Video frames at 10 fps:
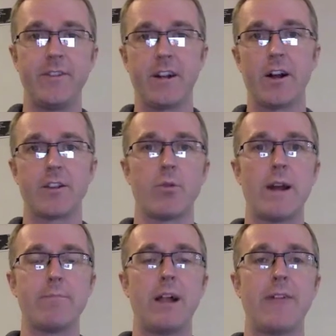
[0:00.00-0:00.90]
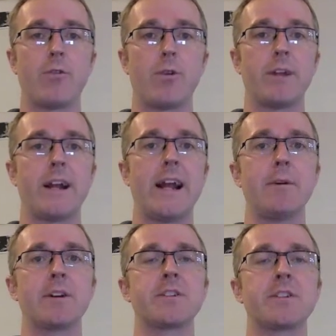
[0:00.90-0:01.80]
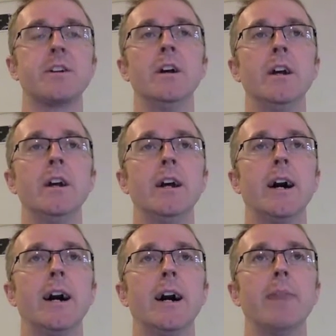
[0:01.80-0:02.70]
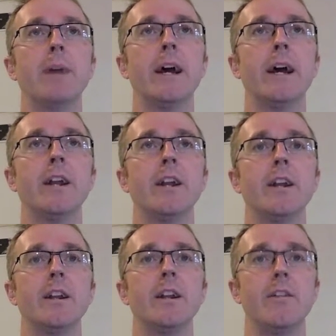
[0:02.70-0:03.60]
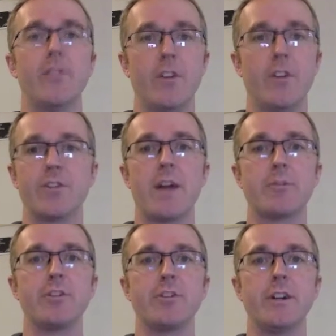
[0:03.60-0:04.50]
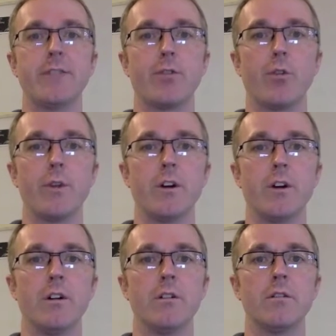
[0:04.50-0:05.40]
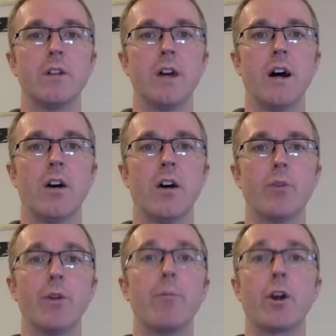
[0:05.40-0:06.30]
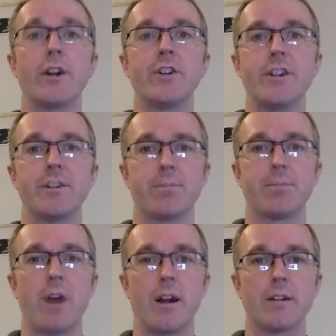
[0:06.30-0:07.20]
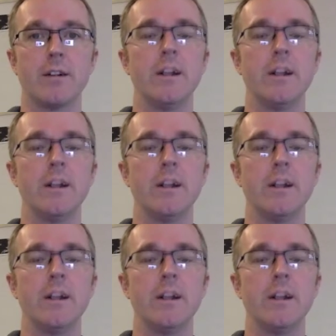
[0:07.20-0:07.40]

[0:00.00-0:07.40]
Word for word: figure out the right platform dynamics, um, and there's an opportunity for a real uh, a real market changing product.